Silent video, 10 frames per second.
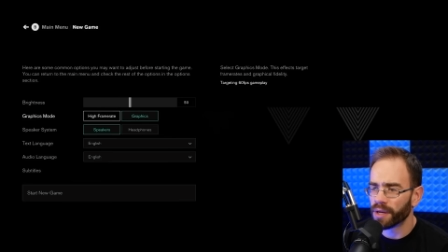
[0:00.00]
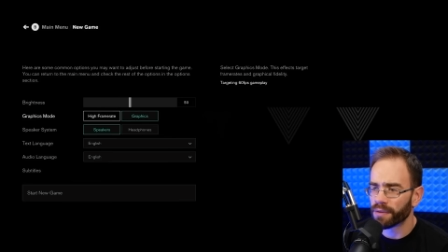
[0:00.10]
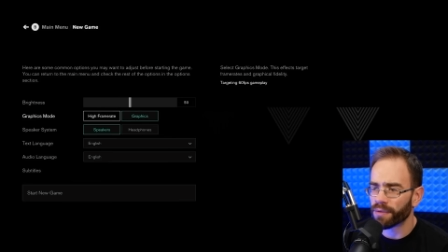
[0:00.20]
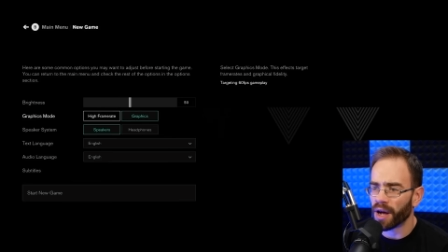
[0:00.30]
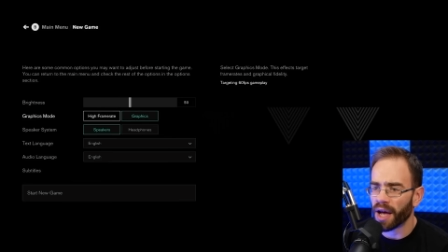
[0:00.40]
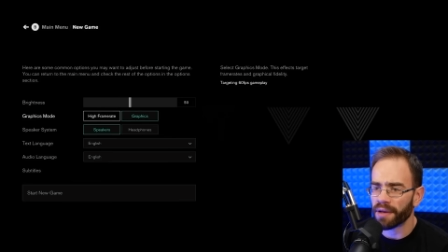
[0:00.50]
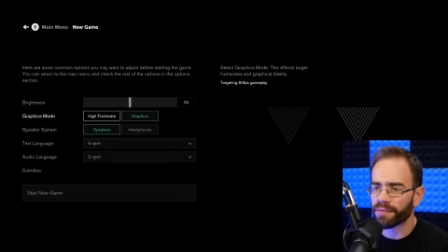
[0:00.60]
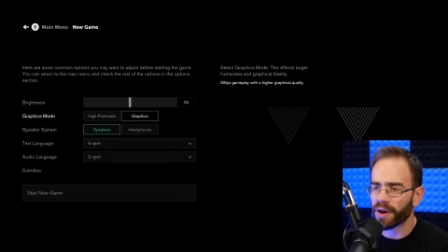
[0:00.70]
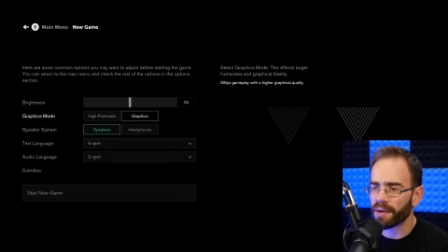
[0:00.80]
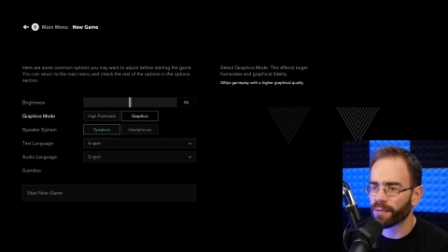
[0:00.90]
for high
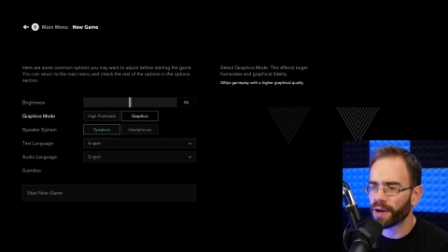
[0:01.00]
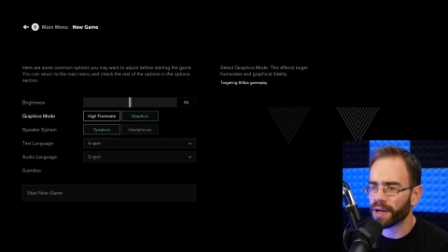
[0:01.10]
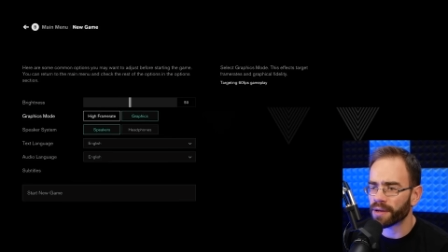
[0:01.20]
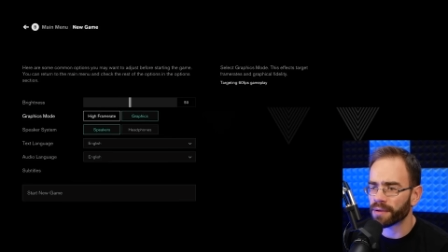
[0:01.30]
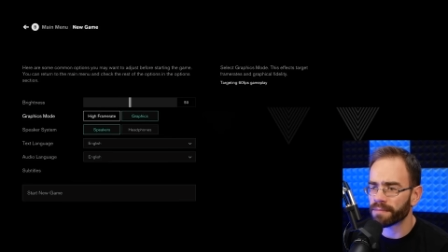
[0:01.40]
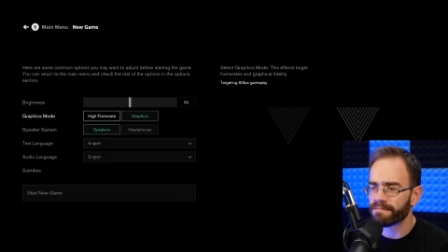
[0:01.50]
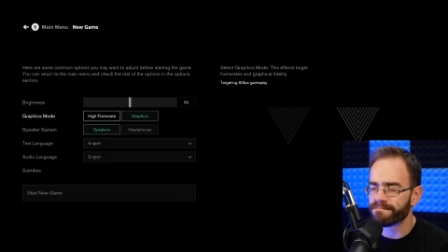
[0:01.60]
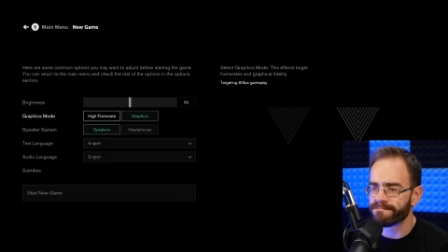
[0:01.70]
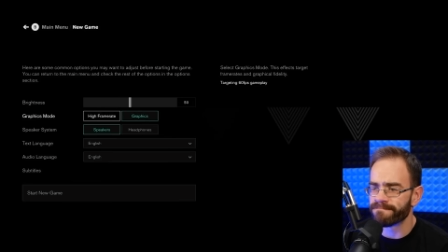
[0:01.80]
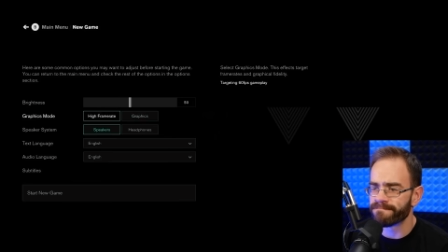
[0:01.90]
frame rate.
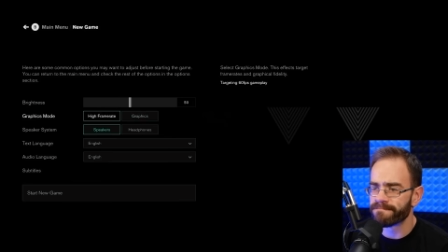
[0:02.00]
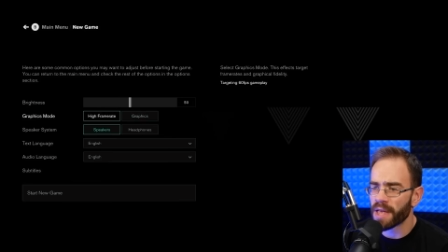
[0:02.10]
Hmm.